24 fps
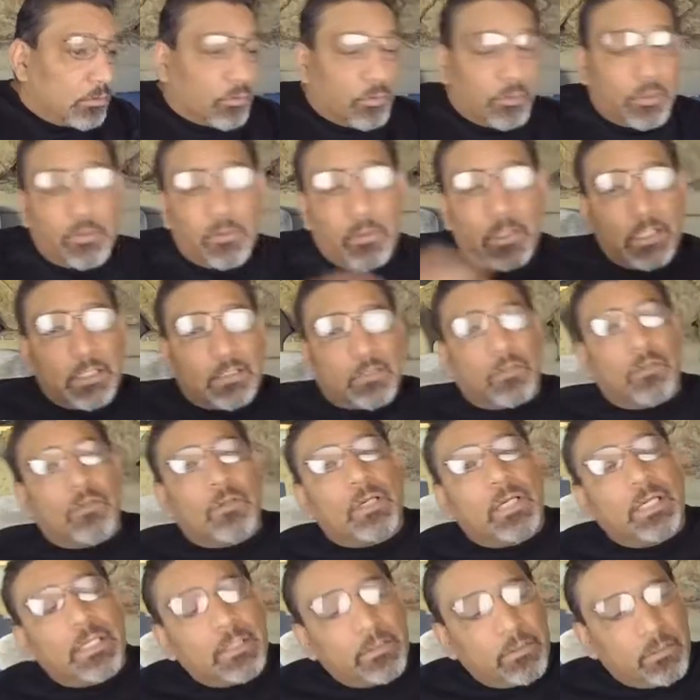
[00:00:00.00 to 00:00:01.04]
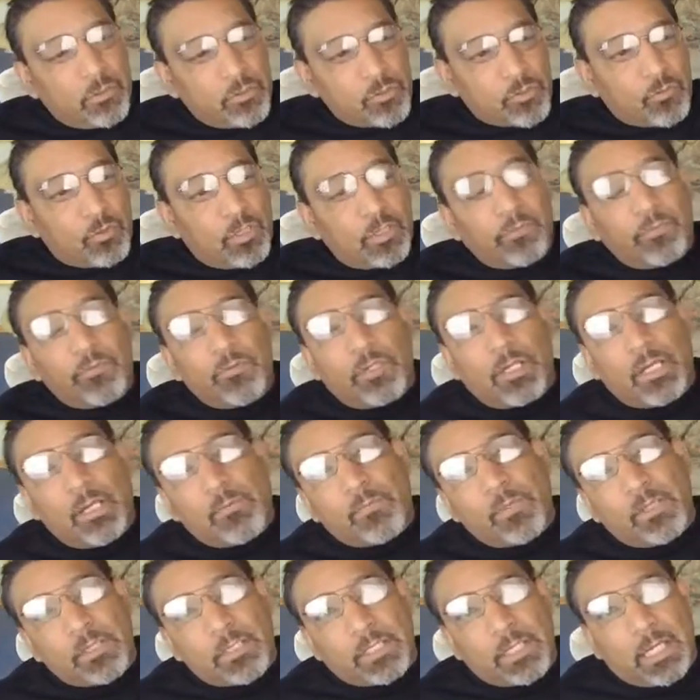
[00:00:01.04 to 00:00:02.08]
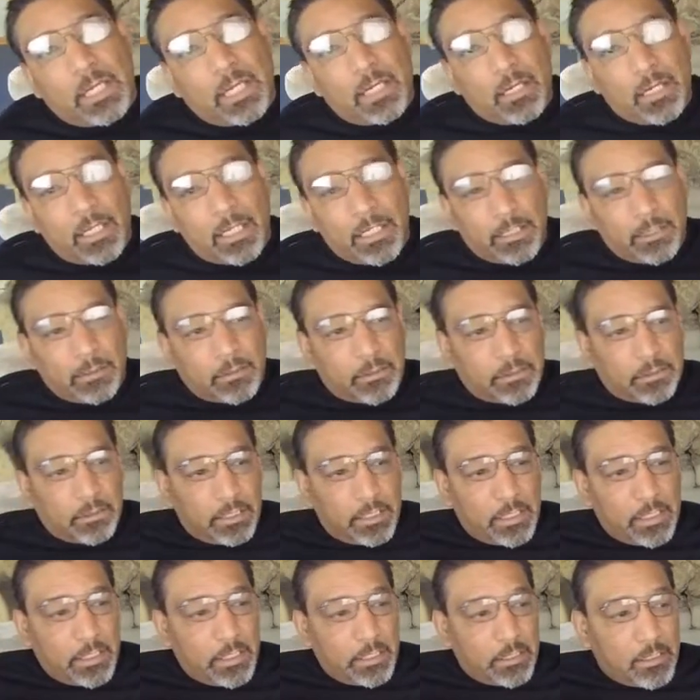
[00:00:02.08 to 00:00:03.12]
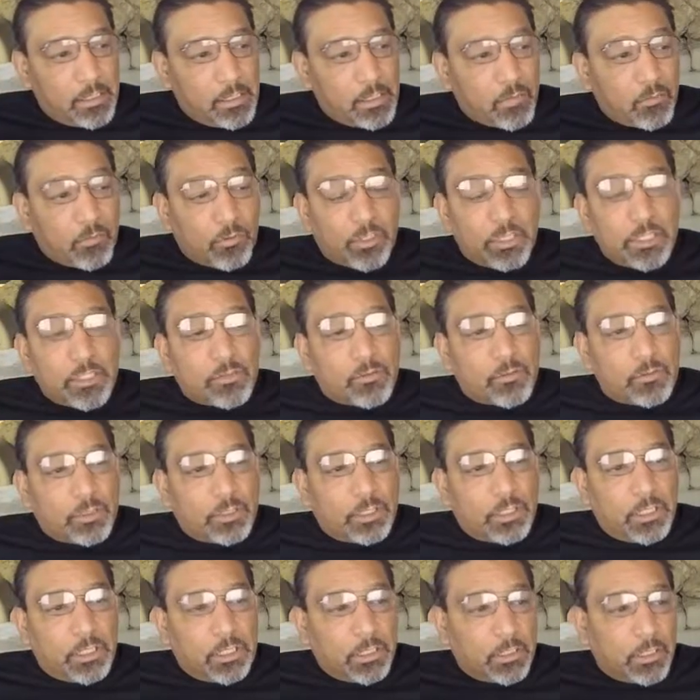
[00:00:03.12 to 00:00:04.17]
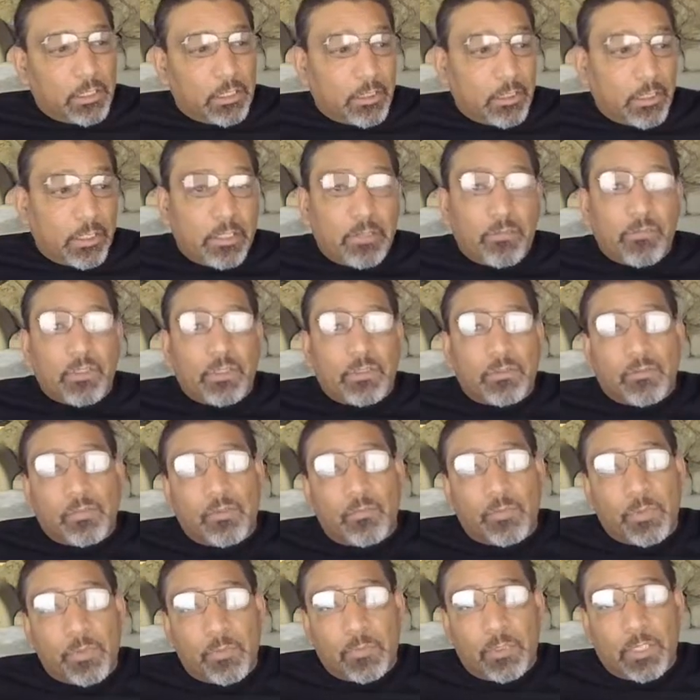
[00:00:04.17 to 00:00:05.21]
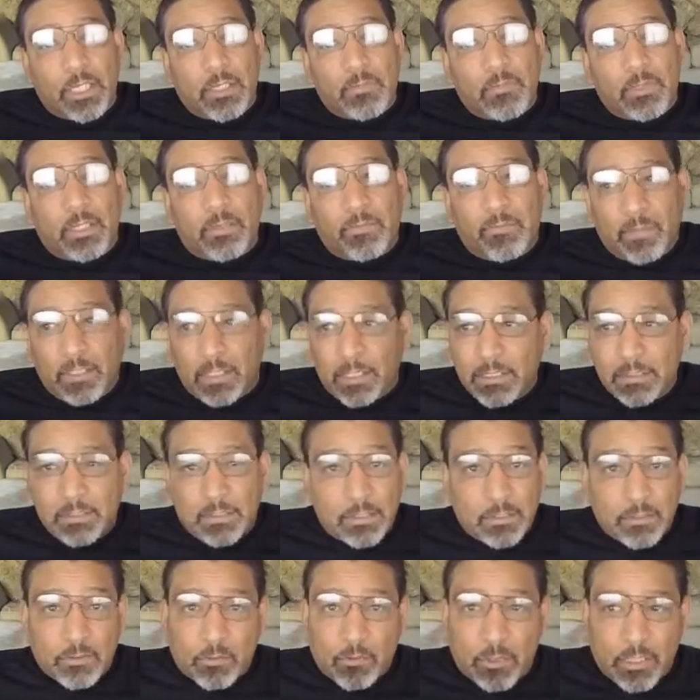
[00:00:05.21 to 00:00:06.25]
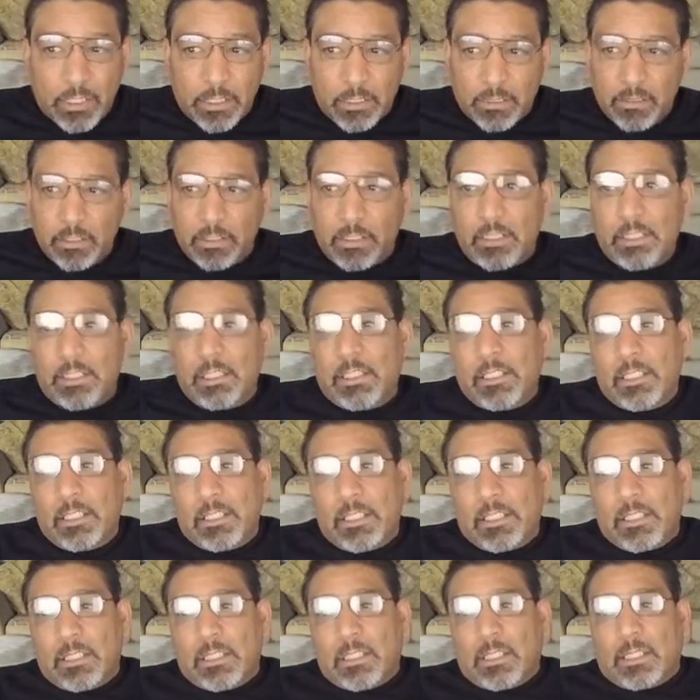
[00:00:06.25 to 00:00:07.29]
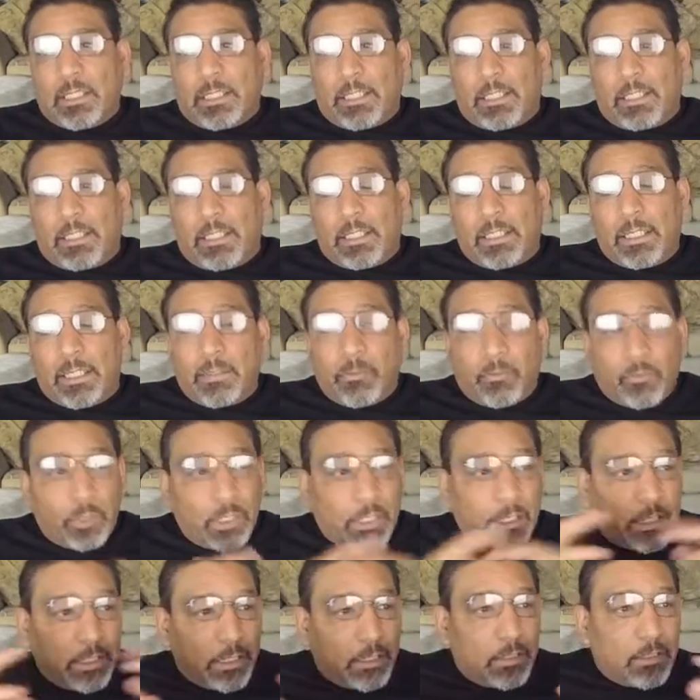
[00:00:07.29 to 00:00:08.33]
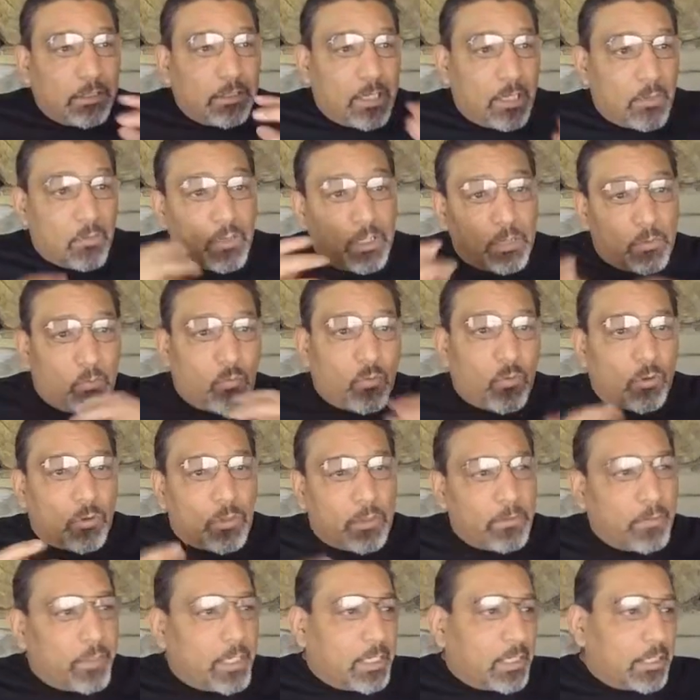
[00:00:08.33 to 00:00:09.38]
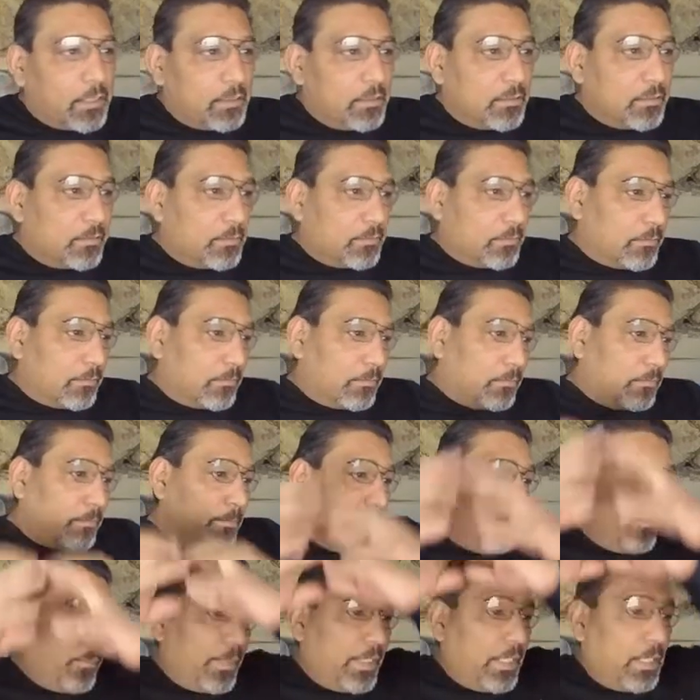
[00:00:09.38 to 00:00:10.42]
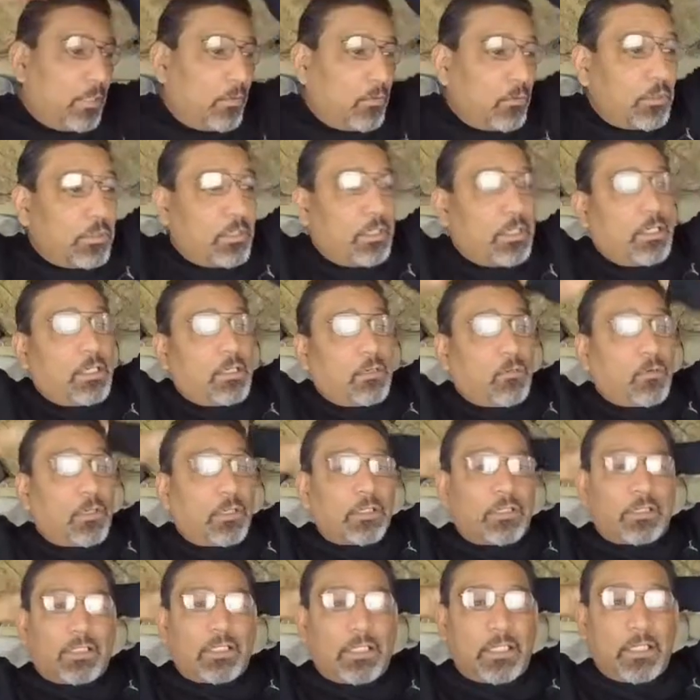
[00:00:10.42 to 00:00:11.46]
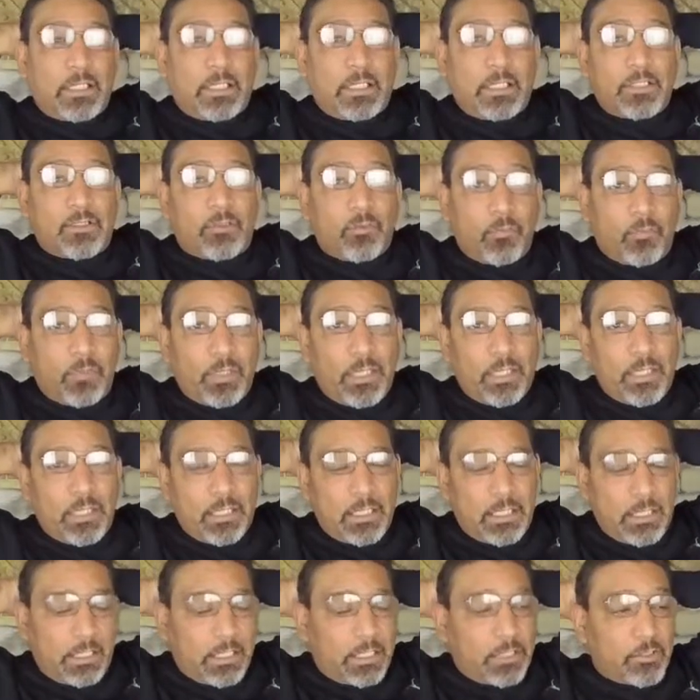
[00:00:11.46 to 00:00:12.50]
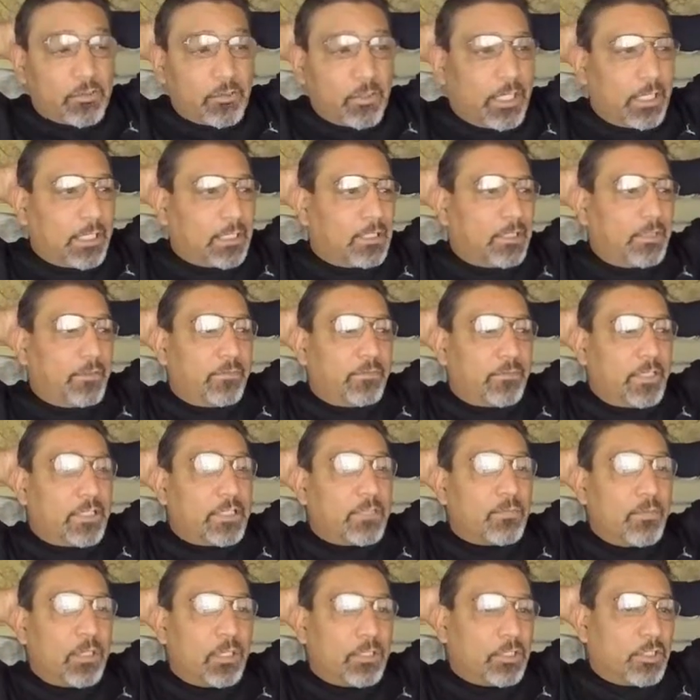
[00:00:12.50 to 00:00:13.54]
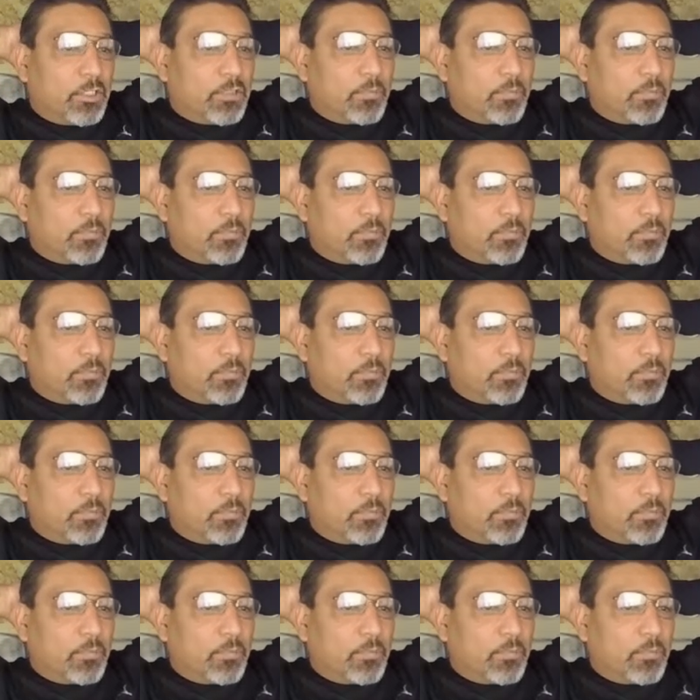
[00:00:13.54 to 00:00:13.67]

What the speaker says: anyways, there's quite a few comments that I liked and were interesting, and even some people gave me advice. That's great. I want more of that. I want this to be interactive as much